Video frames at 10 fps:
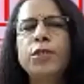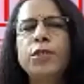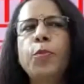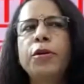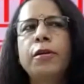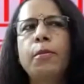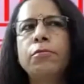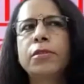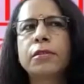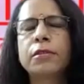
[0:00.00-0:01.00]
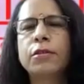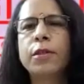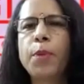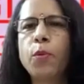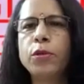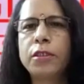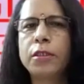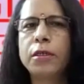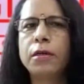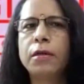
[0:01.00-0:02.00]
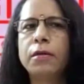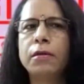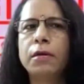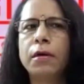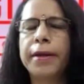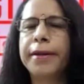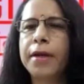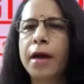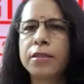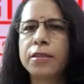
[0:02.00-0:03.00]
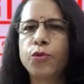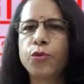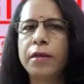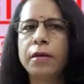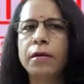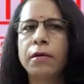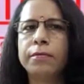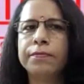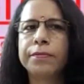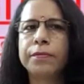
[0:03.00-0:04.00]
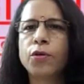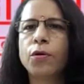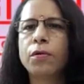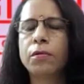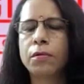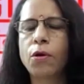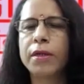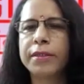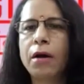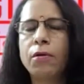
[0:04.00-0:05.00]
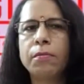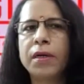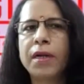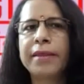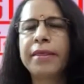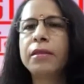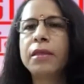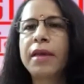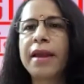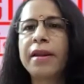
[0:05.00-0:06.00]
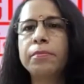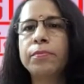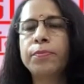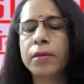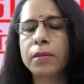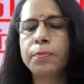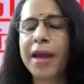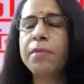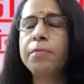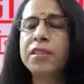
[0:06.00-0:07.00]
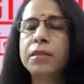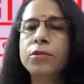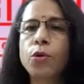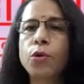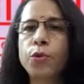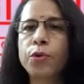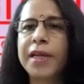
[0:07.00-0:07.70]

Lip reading: pointed about the poverty in India has really gone down, but I think the pandemic is going